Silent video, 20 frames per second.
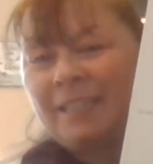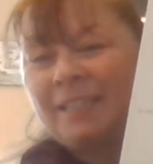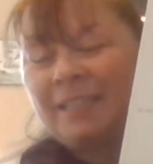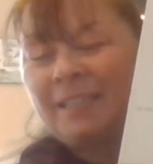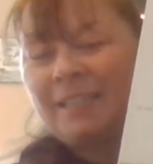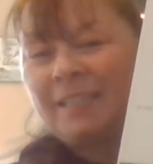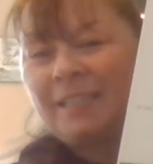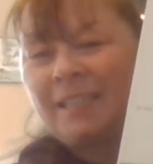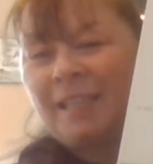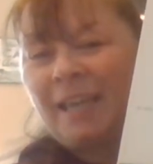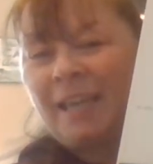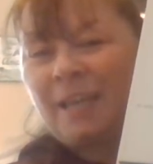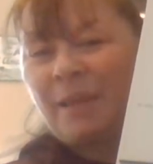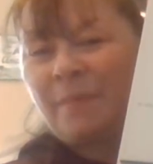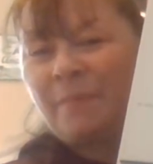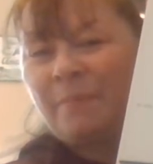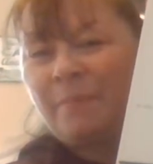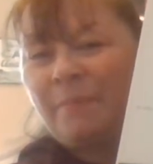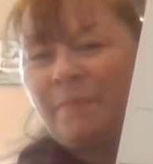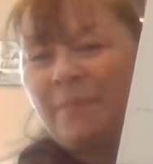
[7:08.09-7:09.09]
Isn't that
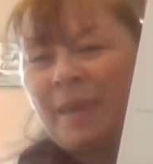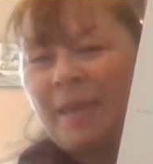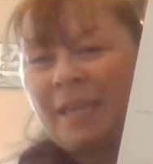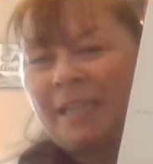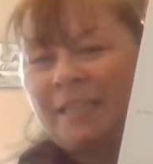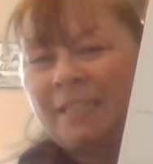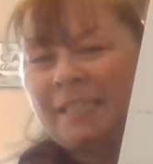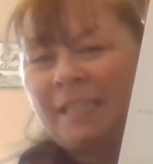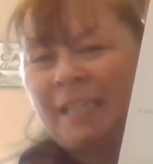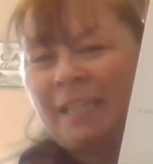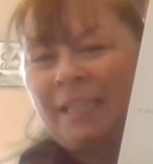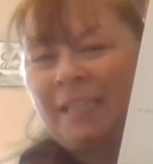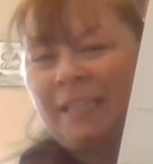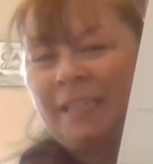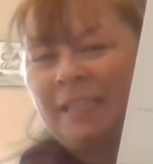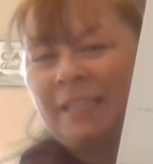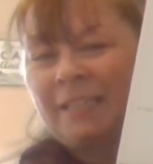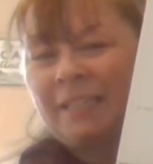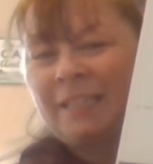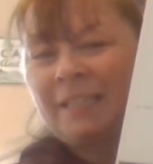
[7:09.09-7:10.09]
amazing?
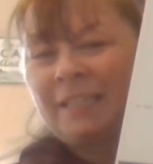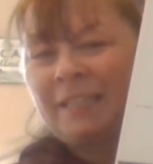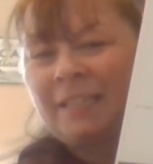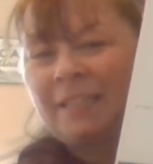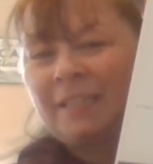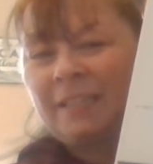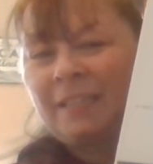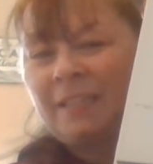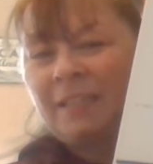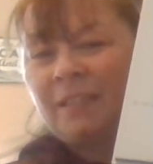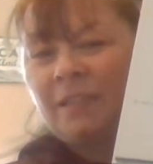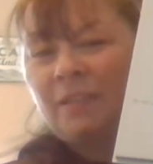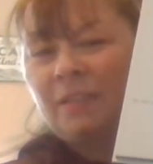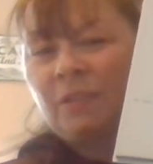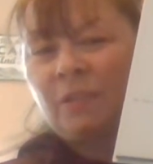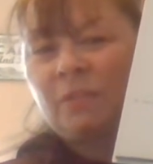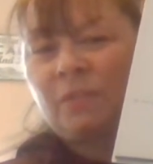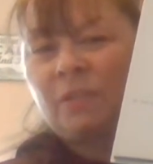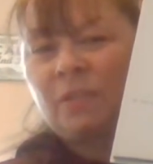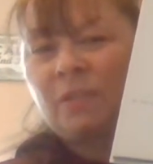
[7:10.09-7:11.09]

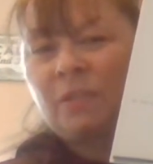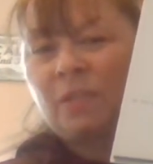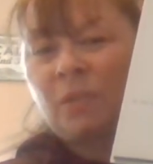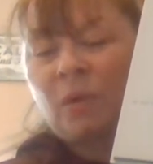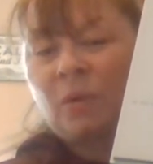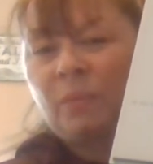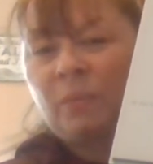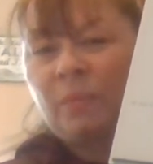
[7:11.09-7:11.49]
They're so